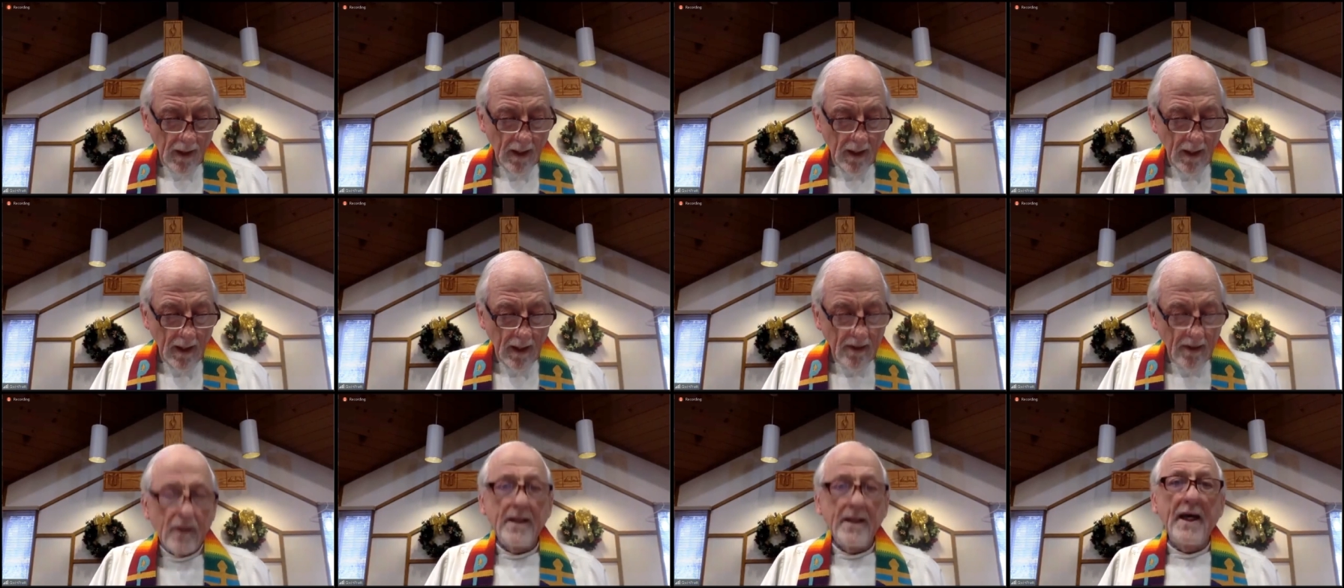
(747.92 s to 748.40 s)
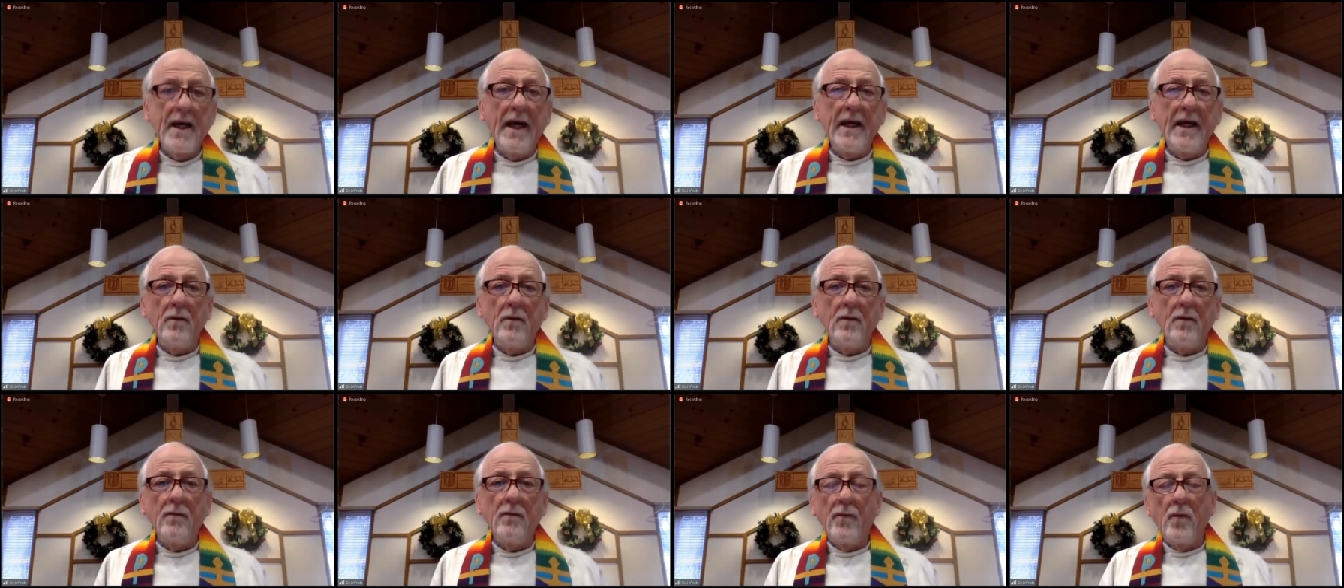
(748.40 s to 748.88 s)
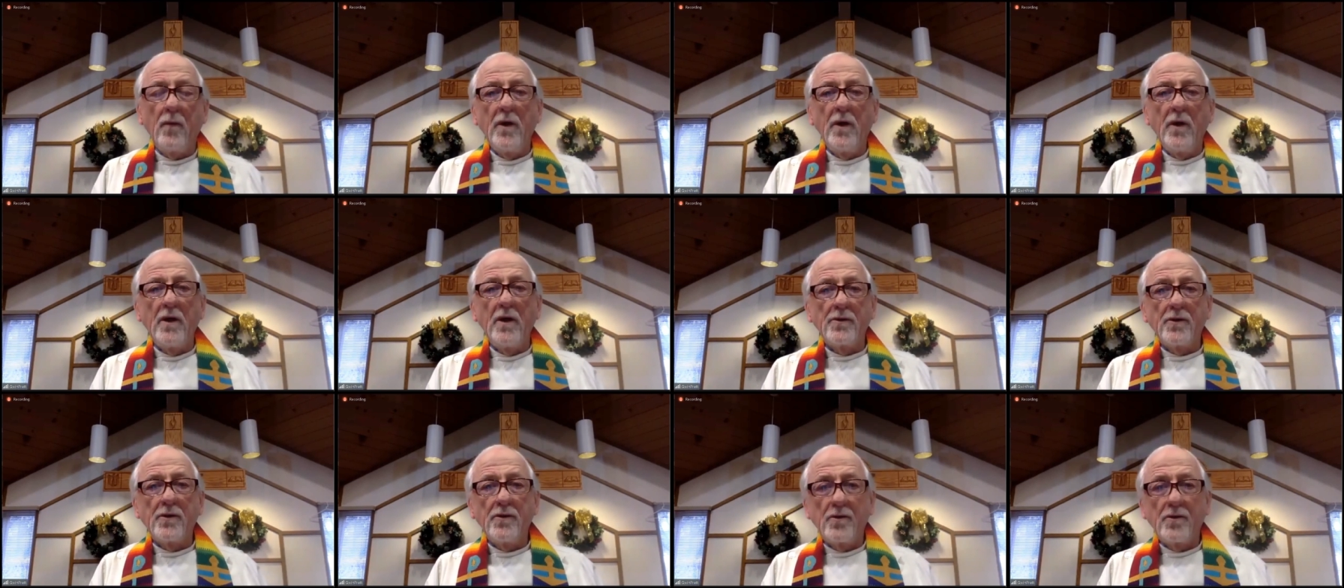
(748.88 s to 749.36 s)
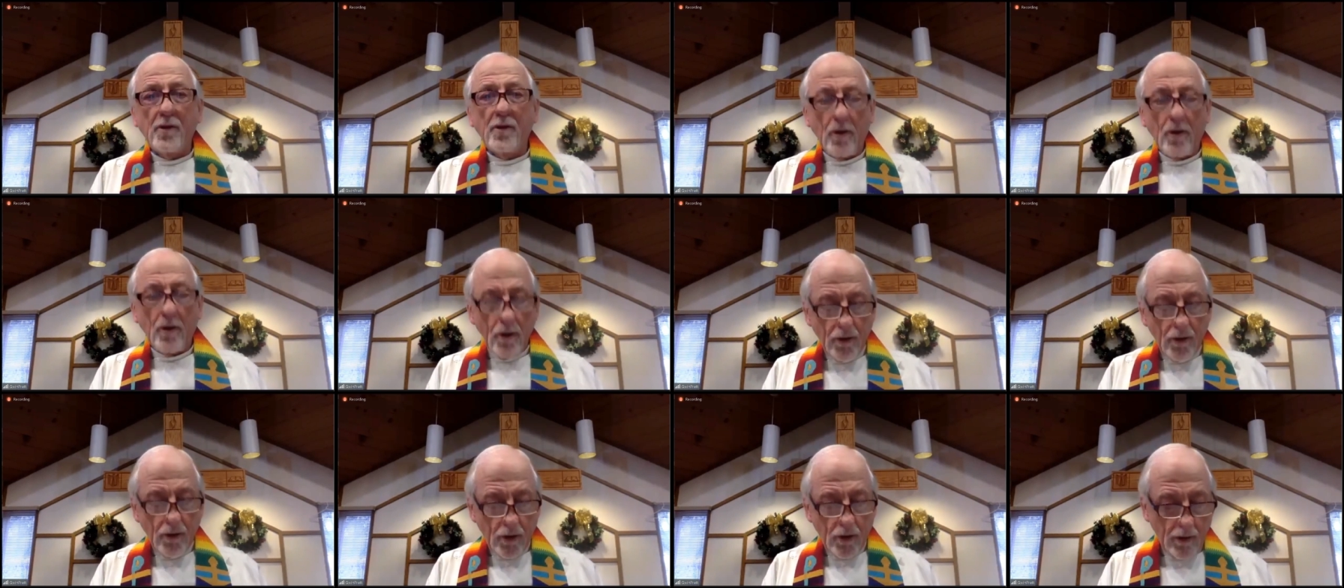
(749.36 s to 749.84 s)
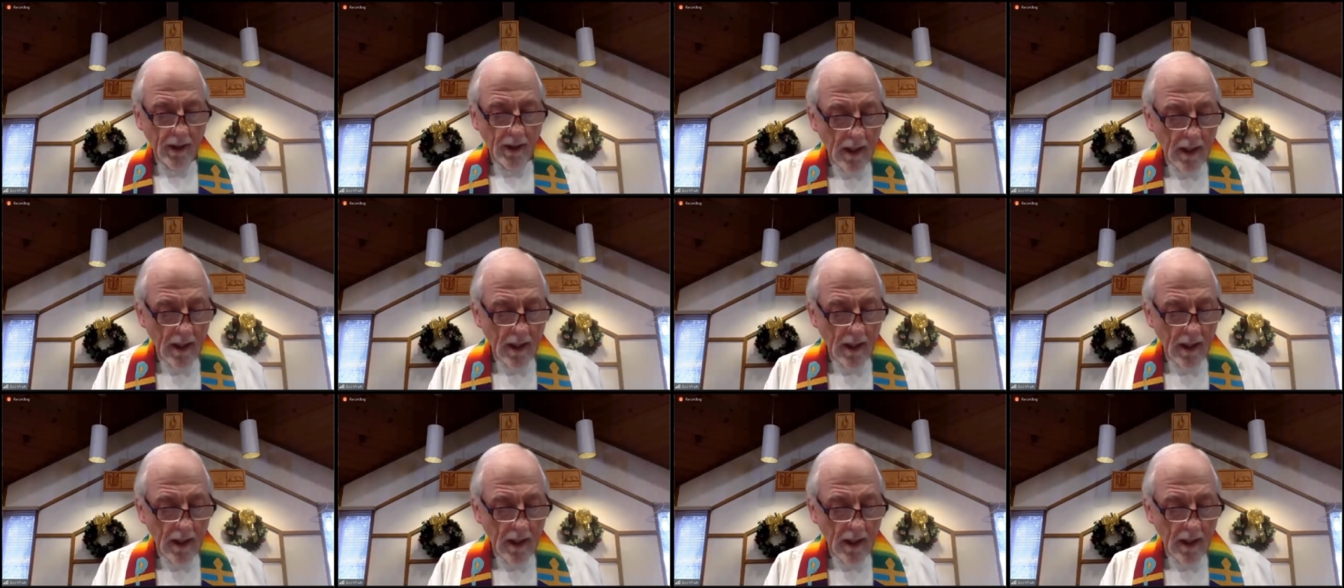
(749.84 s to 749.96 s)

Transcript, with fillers: And today we'll turn to